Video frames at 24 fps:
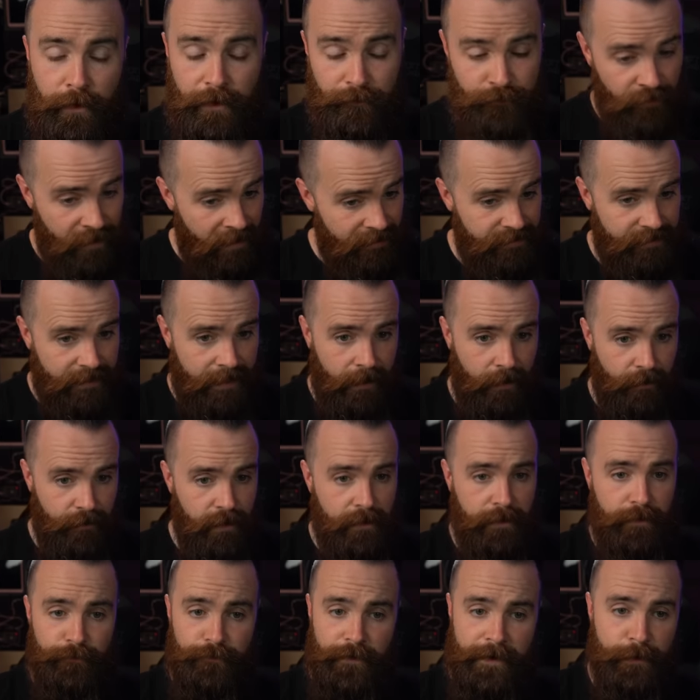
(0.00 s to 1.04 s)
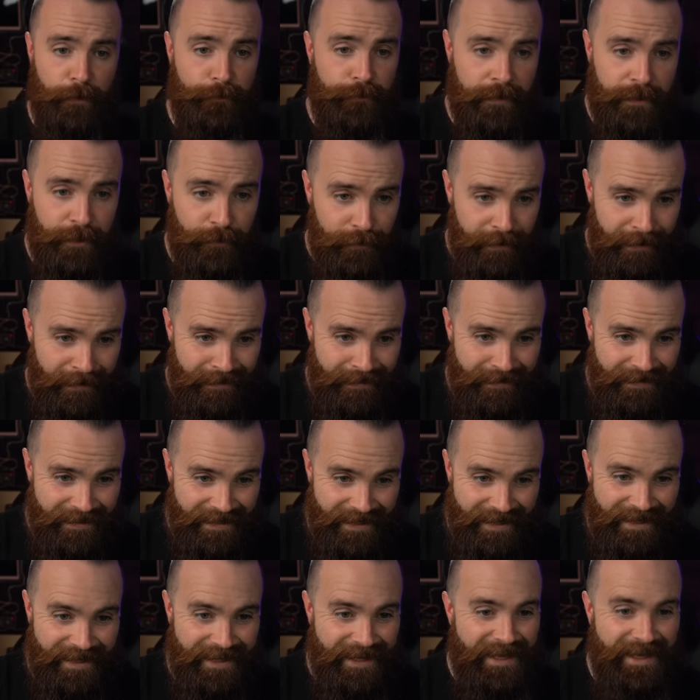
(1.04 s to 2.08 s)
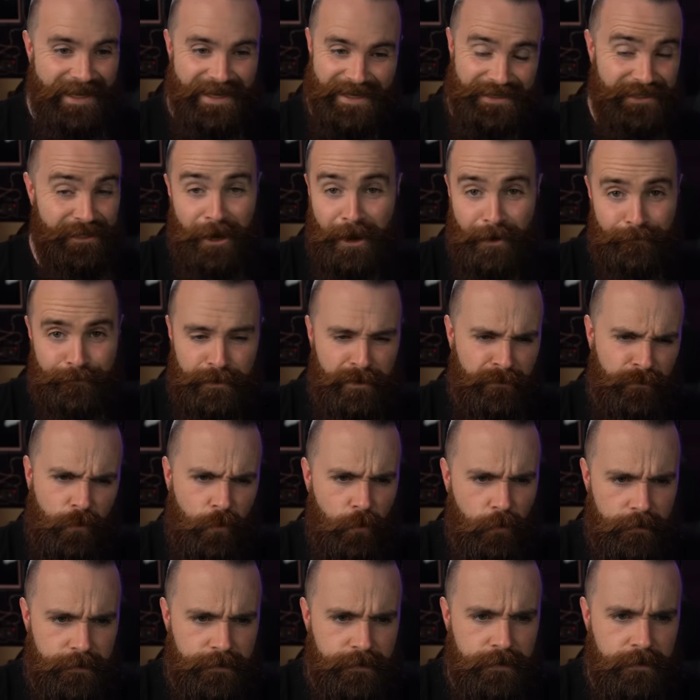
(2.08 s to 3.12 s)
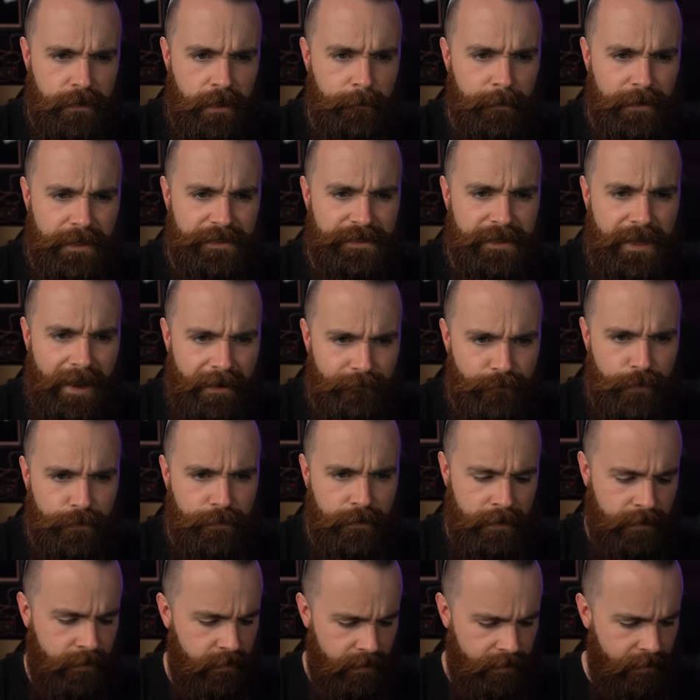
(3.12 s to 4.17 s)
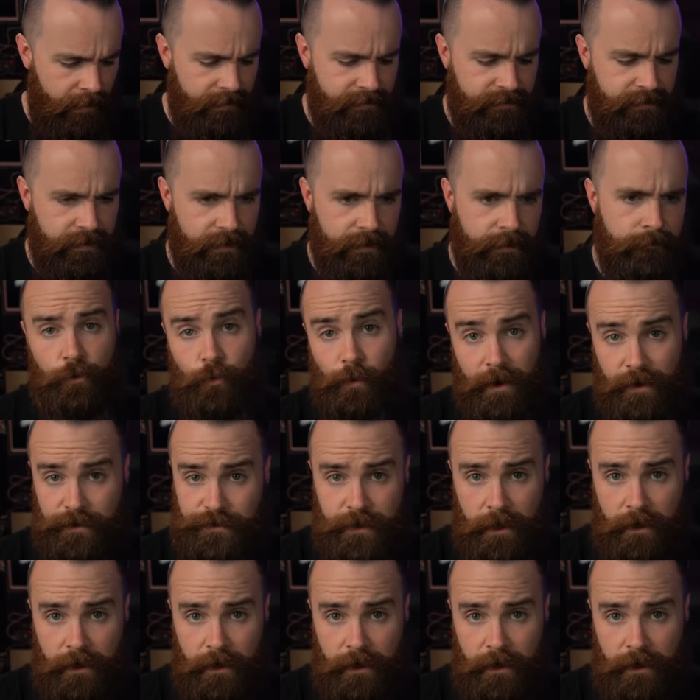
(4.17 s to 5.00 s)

But if you're not scared, the final thing you need is coffee, of course, because everything in I T requires